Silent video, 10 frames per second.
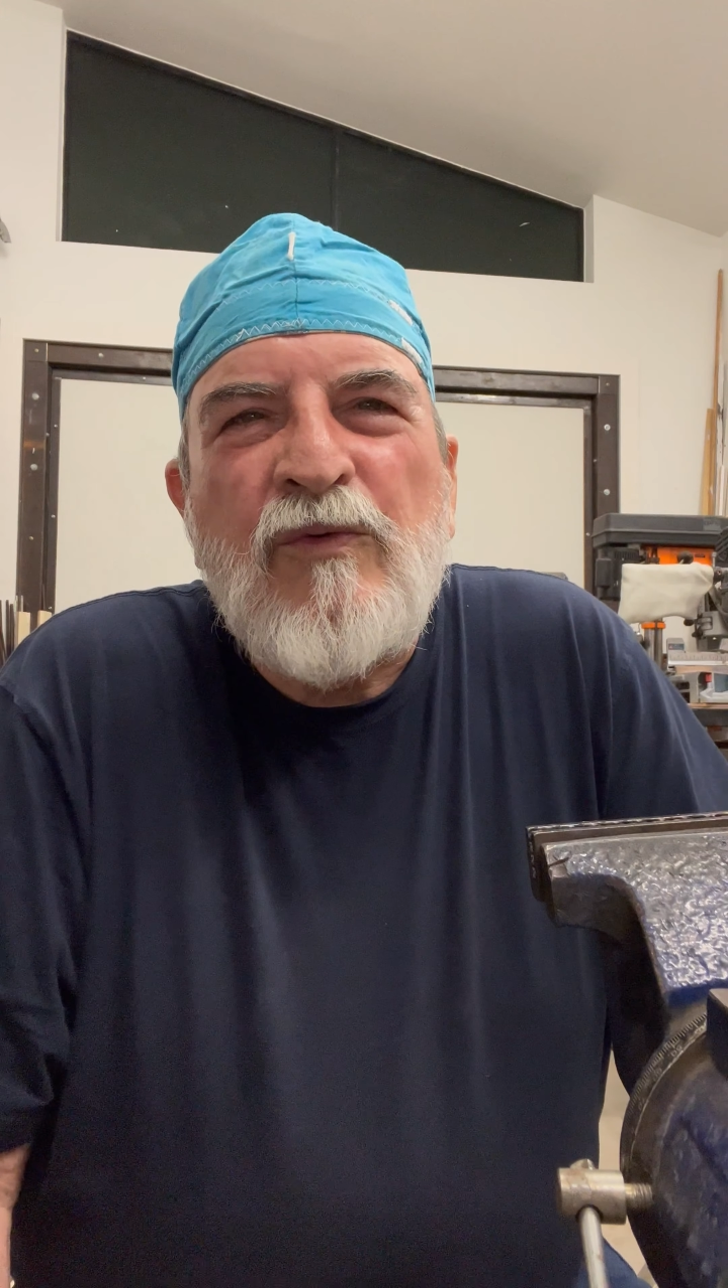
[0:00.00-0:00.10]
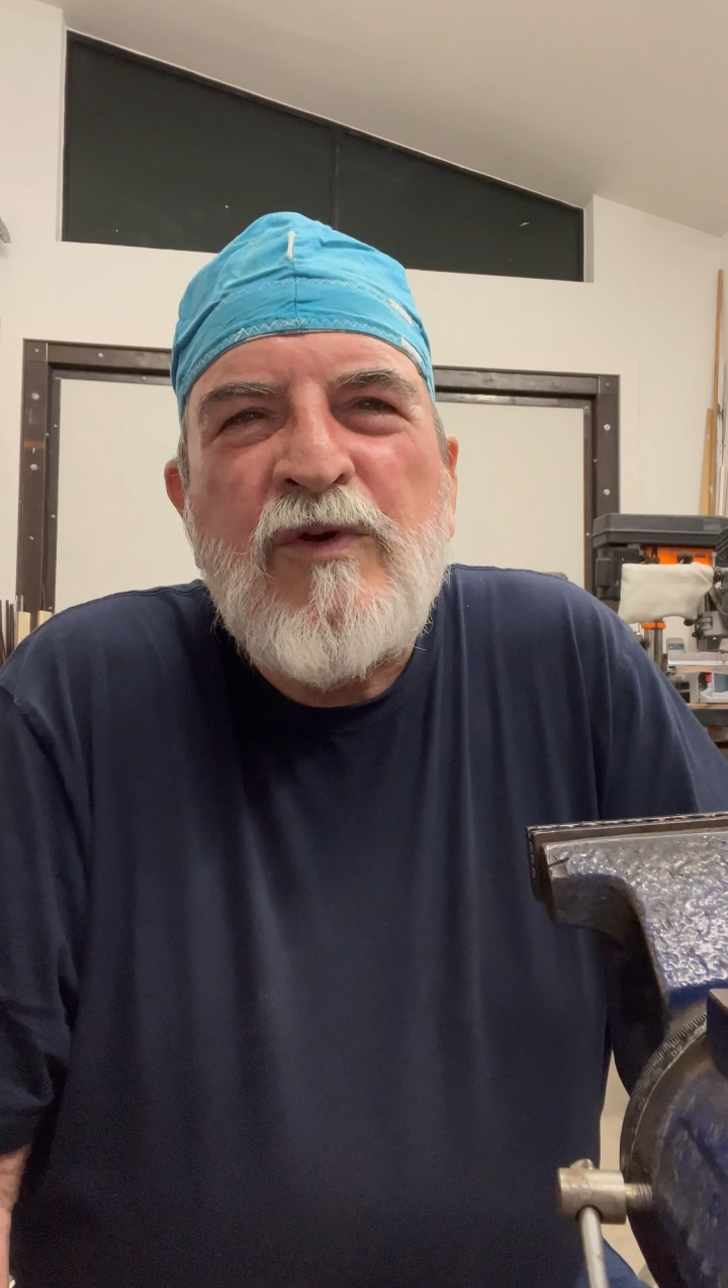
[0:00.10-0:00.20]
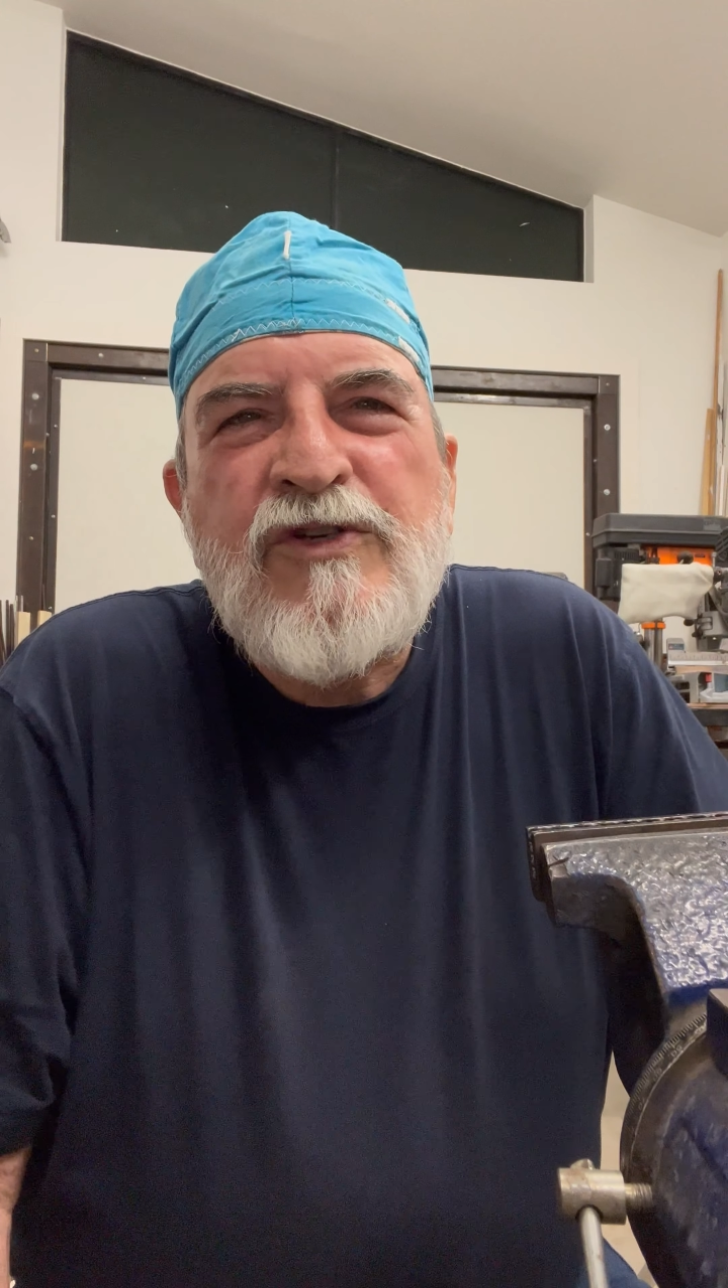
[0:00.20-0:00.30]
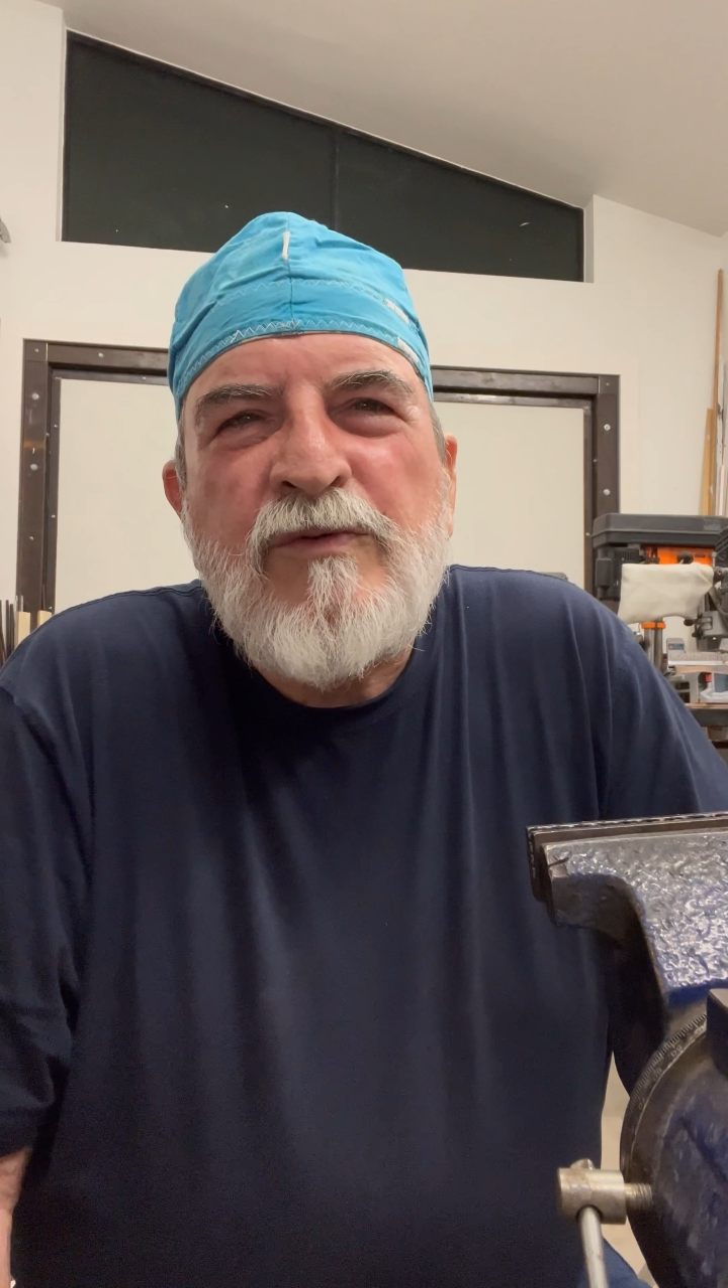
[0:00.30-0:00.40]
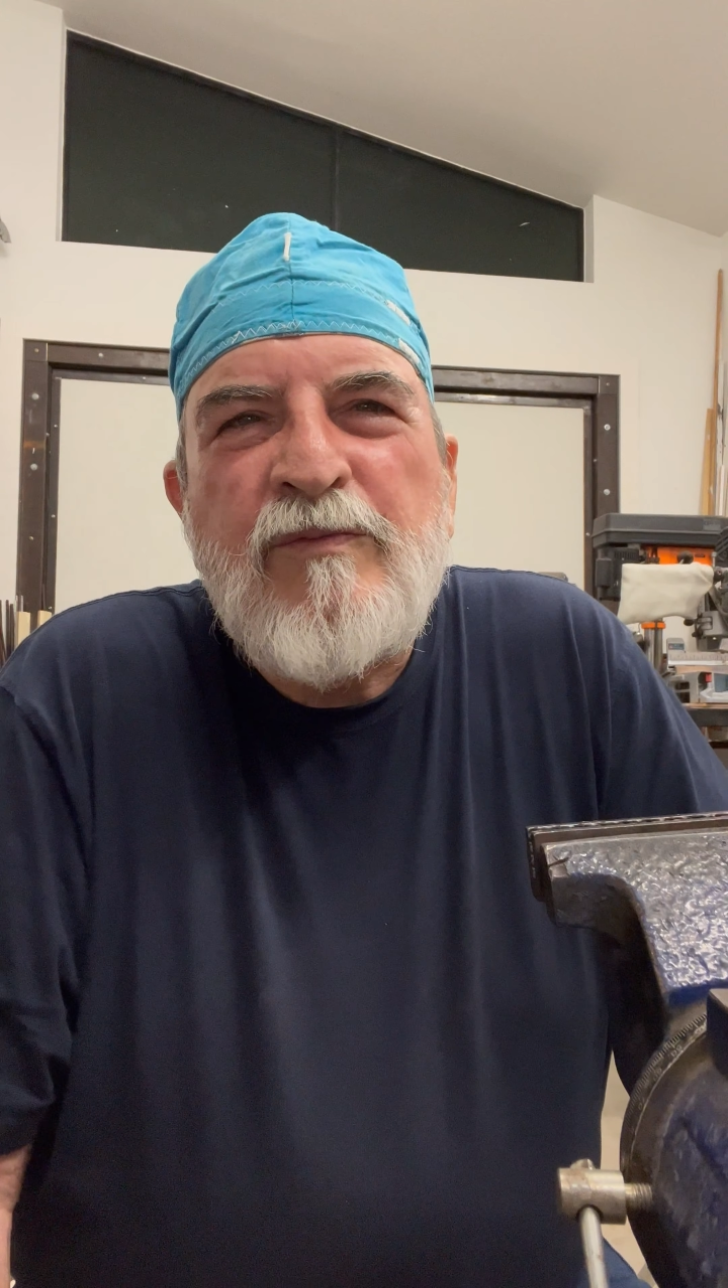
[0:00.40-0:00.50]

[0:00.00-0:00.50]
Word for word: original